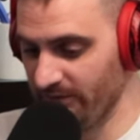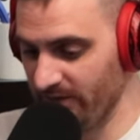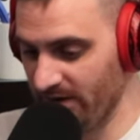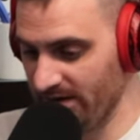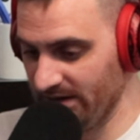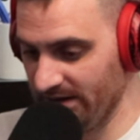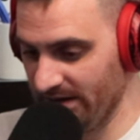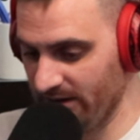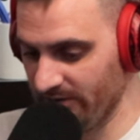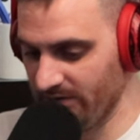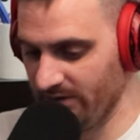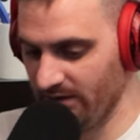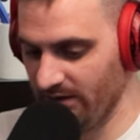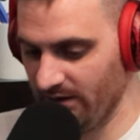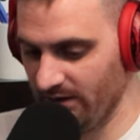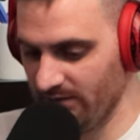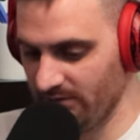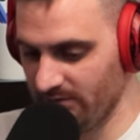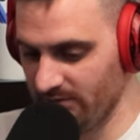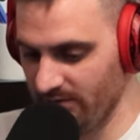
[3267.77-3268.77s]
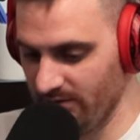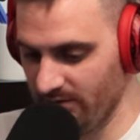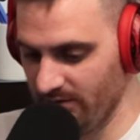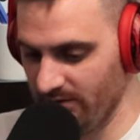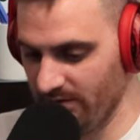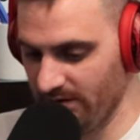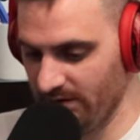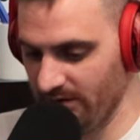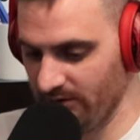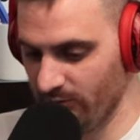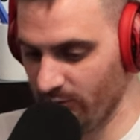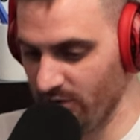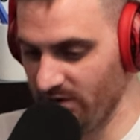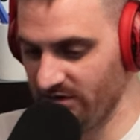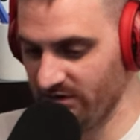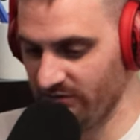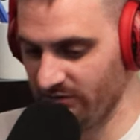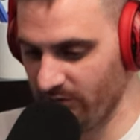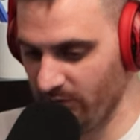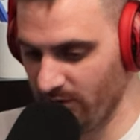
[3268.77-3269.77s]
finding out the the
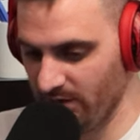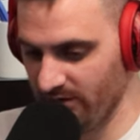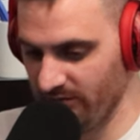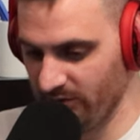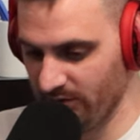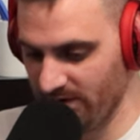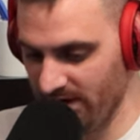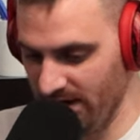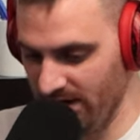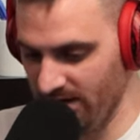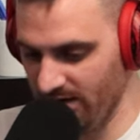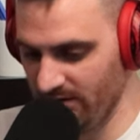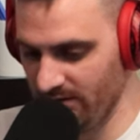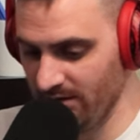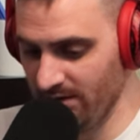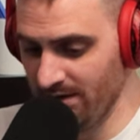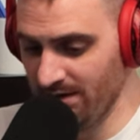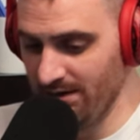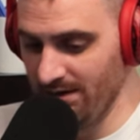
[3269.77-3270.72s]
reason for it if you can,